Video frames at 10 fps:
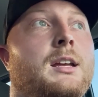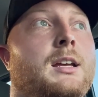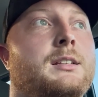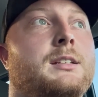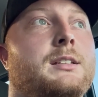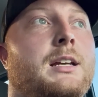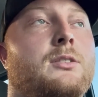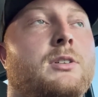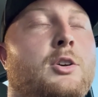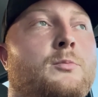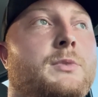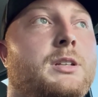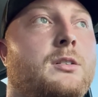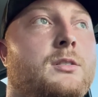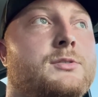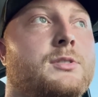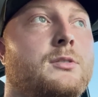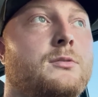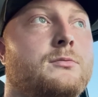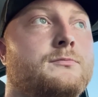and then that'll help me
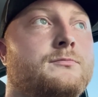also